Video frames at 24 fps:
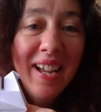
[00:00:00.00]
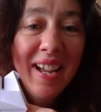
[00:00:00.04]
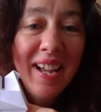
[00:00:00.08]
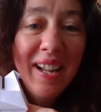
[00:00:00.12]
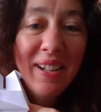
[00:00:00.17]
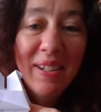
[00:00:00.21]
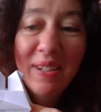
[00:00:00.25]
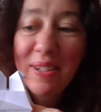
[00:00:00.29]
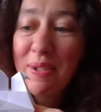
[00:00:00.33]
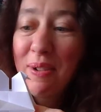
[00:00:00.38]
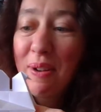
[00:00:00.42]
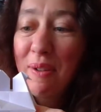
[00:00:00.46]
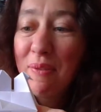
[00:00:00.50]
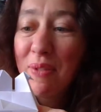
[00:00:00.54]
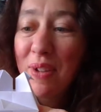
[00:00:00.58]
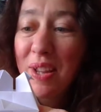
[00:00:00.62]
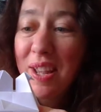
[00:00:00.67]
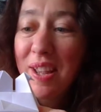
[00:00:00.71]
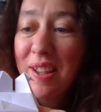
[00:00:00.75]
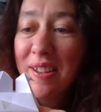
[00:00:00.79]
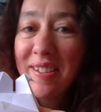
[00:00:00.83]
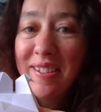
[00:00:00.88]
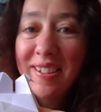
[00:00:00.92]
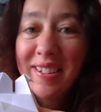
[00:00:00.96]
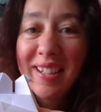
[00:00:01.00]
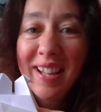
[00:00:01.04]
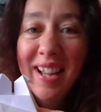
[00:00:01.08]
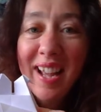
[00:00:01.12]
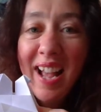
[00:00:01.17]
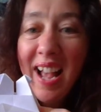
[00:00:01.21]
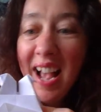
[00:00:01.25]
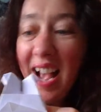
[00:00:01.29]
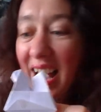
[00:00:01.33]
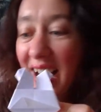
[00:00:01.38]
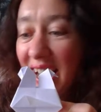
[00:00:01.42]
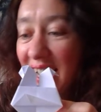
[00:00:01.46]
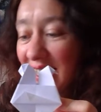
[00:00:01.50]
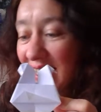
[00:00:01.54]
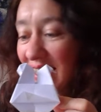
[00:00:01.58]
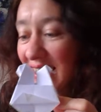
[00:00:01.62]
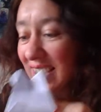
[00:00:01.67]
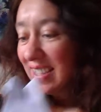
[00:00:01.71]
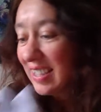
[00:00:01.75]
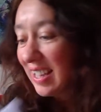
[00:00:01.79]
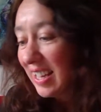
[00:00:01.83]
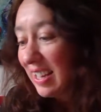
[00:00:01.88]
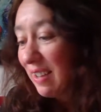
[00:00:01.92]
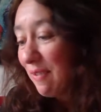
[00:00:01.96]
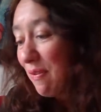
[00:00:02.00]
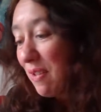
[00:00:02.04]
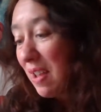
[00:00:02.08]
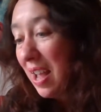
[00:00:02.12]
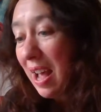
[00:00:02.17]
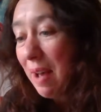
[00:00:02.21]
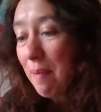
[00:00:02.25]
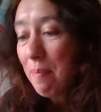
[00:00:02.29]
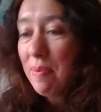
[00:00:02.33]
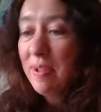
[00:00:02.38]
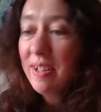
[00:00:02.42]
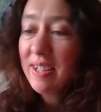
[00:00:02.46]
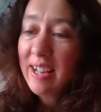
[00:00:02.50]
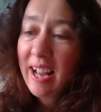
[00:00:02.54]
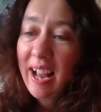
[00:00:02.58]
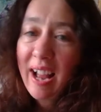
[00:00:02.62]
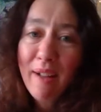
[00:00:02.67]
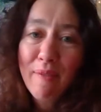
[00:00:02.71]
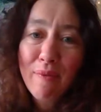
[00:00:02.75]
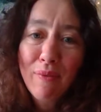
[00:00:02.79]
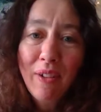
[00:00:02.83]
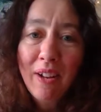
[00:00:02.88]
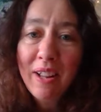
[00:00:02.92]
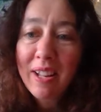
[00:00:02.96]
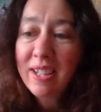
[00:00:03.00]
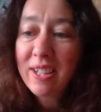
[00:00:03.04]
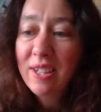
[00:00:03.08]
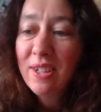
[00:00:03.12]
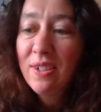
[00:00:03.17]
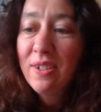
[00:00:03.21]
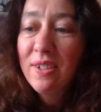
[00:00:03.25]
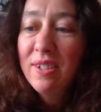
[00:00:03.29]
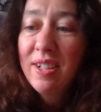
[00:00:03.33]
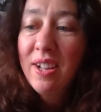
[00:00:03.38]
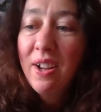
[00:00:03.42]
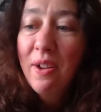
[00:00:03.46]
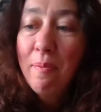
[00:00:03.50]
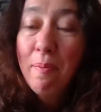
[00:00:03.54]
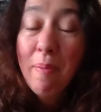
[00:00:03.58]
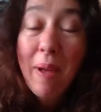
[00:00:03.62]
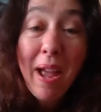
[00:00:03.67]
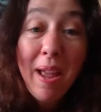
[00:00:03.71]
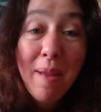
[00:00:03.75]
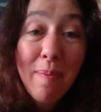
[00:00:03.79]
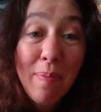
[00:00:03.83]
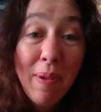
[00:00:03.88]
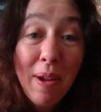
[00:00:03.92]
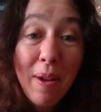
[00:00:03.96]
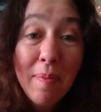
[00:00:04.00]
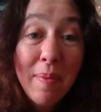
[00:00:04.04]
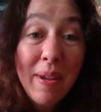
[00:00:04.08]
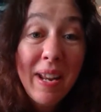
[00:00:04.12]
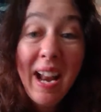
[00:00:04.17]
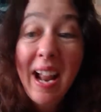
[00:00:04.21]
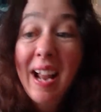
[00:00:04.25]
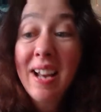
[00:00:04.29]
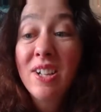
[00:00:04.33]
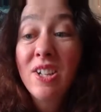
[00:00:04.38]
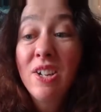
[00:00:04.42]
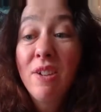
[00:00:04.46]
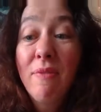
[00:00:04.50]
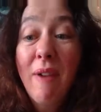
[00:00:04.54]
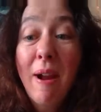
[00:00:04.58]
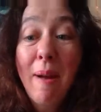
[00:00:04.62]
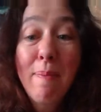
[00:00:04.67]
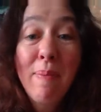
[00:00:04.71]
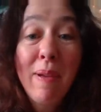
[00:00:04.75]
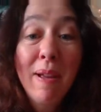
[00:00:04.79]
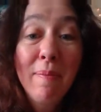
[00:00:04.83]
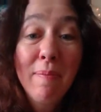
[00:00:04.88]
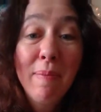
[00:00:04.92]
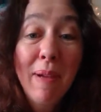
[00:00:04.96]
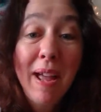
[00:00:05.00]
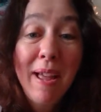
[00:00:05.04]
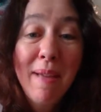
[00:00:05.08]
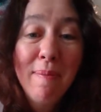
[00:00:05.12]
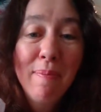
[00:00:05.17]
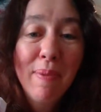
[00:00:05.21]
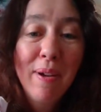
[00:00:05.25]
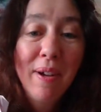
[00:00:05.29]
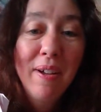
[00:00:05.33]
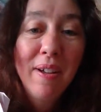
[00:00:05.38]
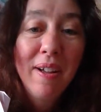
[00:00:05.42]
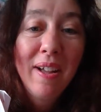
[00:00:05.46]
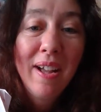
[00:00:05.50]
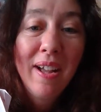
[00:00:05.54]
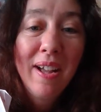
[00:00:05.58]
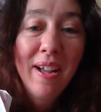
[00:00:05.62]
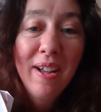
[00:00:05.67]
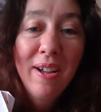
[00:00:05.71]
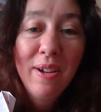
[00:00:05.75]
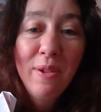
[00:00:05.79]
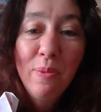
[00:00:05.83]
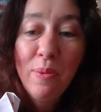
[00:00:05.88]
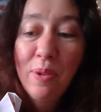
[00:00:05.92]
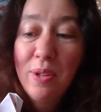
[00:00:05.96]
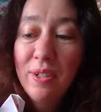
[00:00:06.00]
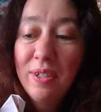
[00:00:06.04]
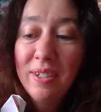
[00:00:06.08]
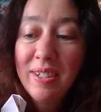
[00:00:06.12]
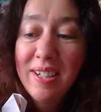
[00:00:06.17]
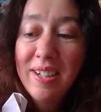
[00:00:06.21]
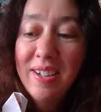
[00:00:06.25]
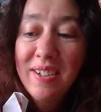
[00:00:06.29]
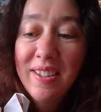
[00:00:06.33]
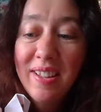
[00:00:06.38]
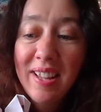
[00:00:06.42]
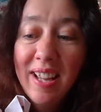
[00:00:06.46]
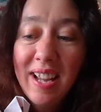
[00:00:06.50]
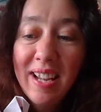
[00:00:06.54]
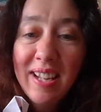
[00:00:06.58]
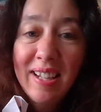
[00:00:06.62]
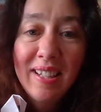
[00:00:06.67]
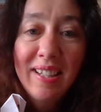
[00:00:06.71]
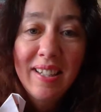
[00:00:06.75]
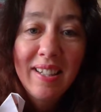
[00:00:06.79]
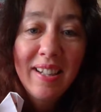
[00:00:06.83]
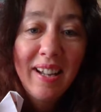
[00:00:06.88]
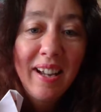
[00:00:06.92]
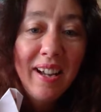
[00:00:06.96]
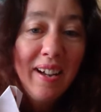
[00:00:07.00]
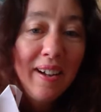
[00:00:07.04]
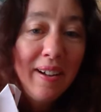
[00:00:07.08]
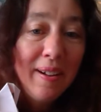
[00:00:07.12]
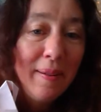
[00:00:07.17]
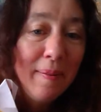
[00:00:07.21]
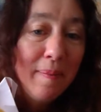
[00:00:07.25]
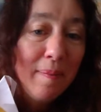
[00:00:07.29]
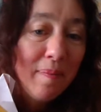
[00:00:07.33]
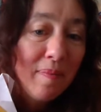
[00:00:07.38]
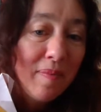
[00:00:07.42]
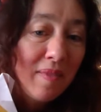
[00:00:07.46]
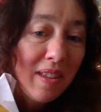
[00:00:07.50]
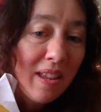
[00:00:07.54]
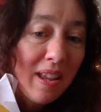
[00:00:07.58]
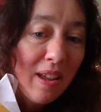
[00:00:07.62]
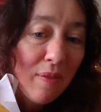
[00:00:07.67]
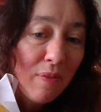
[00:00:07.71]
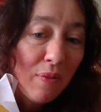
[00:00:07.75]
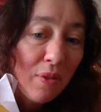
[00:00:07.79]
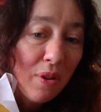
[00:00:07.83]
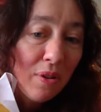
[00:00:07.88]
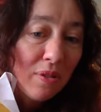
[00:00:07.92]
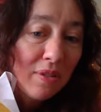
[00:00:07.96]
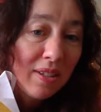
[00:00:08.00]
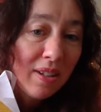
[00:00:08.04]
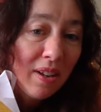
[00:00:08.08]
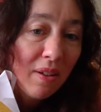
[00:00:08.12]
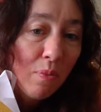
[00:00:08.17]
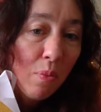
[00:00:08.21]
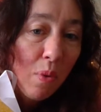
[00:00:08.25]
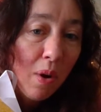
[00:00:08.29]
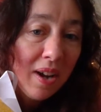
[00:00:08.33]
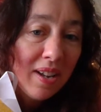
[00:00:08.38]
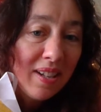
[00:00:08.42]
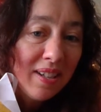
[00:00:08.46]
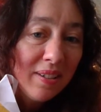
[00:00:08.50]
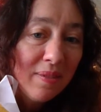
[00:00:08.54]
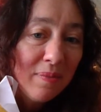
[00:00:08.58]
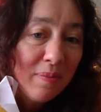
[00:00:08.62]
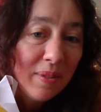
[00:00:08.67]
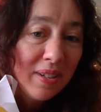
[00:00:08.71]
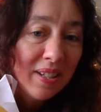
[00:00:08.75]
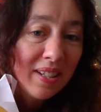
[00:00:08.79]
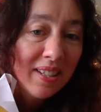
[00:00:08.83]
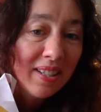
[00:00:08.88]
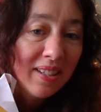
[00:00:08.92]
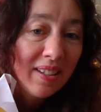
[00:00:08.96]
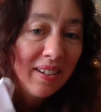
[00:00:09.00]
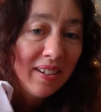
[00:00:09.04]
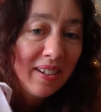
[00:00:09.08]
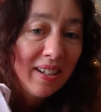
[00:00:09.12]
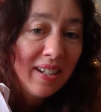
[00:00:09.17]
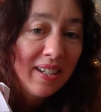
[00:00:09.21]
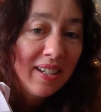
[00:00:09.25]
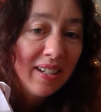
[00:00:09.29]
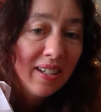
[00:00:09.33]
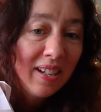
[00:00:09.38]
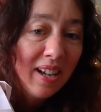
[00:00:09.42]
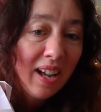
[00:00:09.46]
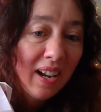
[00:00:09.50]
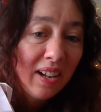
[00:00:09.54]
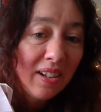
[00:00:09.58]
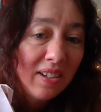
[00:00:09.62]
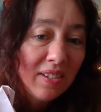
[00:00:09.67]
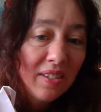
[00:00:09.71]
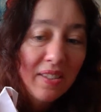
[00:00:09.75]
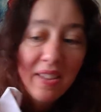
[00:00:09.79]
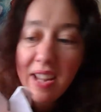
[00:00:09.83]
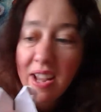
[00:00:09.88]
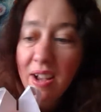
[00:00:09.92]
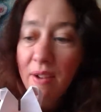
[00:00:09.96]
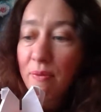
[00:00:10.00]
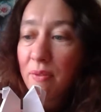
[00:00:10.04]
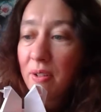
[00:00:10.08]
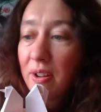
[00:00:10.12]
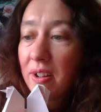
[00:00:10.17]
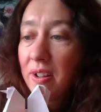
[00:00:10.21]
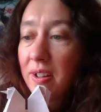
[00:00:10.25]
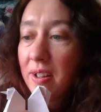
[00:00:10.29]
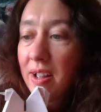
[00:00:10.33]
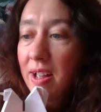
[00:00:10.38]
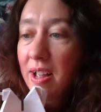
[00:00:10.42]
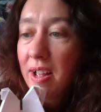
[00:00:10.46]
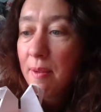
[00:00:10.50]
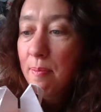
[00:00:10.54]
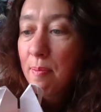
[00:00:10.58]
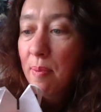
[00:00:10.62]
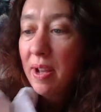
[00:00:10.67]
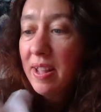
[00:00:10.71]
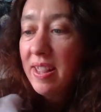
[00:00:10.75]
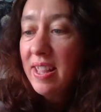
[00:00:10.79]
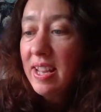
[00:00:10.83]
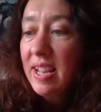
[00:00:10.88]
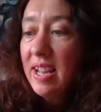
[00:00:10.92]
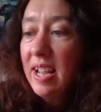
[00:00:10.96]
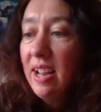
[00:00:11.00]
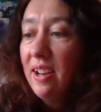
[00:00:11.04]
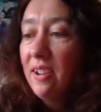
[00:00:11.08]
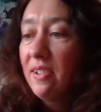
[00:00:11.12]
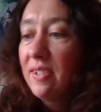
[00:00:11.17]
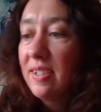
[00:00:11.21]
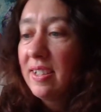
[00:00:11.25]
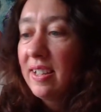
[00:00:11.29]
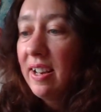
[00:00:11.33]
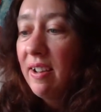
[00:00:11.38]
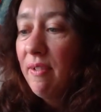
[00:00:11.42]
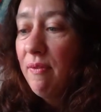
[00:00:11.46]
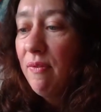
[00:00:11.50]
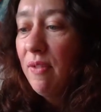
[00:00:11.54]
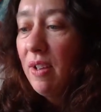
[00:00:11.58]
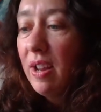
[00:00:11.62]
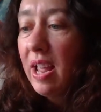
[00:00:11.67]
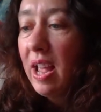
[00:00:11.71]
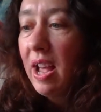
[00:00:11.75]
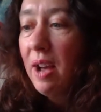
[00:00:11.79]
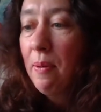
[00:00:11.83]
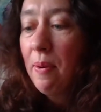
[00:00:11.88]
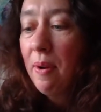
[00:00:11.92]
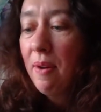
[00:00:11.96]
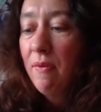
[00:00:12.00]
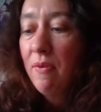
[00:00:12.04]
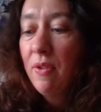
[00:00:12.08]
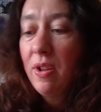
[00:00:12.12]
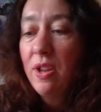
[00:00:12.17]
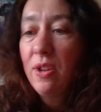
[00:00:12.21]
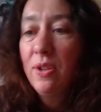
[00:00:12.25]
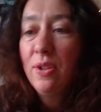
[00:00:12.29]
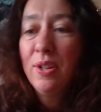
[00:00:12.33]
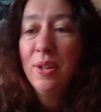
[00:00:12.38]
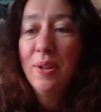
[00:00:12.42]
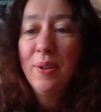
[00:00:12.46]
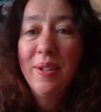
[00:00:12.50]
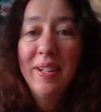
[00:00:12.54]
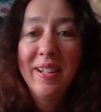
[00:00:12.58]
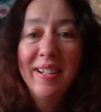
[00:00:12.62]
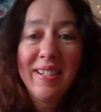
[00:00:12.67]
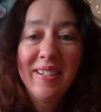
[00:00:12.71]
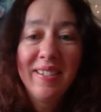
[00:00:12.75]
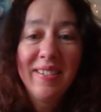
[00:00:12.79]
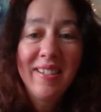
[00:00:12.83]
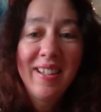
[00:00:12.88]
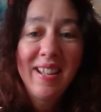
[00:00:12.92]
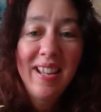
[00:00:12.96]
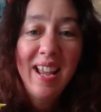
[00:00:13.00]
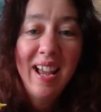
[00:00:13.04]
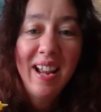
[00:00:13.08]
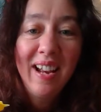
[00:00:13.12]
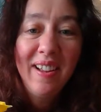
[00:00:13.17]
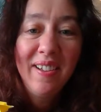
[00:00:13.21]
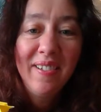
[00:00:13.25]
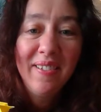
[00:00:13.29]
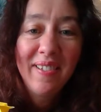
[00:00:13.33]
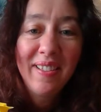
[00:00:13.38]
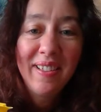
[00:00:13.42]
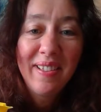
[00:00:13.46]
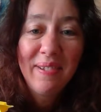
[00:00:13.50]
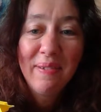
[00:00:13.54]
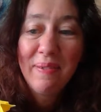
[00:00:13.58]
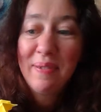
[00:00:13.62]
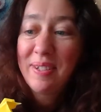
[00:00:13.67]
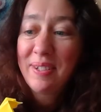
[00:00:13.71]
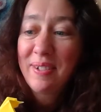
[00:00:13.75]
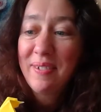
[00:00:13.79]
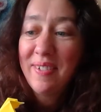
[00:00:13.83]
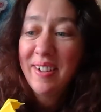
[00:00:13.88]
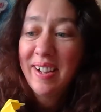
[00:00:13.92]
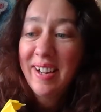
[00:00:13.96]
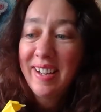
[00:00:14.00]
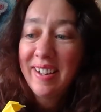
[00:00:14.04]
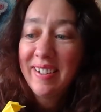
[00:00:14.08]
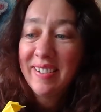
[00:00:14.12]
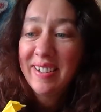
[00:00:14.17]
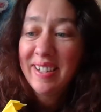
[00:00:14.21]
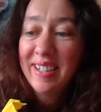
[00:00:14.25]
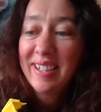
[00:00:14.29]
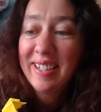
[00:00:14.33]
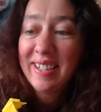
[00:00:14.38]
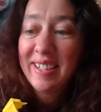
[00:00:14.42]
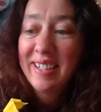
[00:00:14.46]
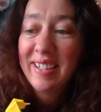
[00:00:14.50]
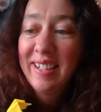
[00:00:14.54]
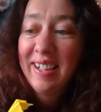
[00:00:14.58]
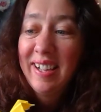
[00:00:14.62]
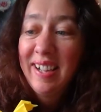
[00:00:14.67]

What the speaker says: It looks rather cute. And as I said, if you happen to have like two-tone paper, I mean actually wrapping paper will do this. You've got sort of white on one side and coloured on the other, but I think it looks lovely however you do it. Yellow I thought was quite nice.